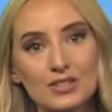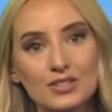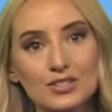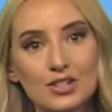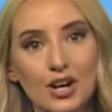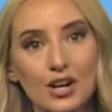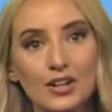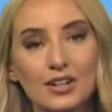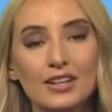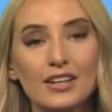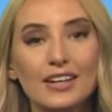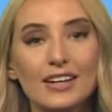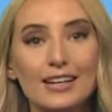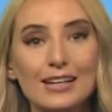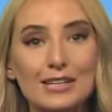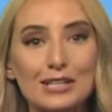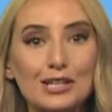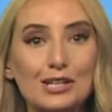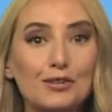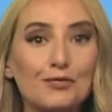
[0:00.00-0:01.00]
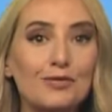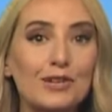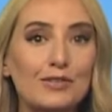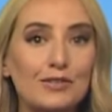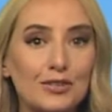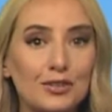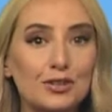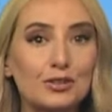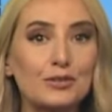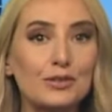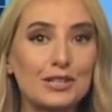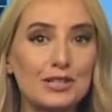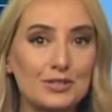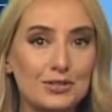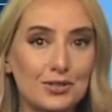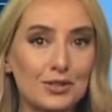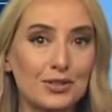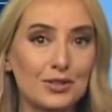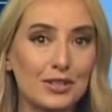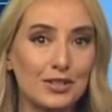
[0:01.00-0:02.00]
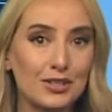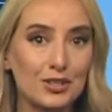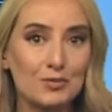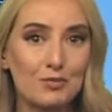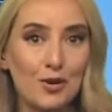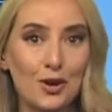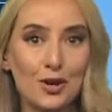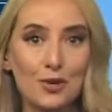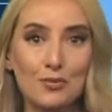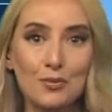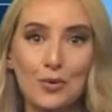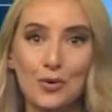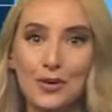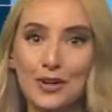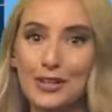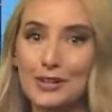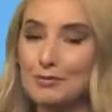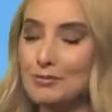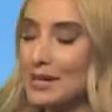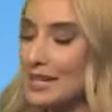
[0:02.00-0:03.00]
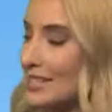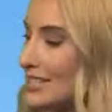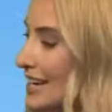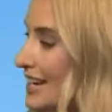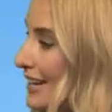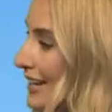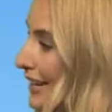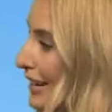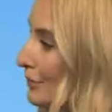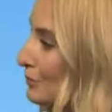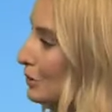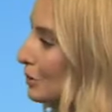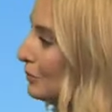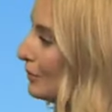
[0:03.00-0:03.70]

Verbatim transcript: start near 50 degrees early tomorrow morning. By 10 a.m., you're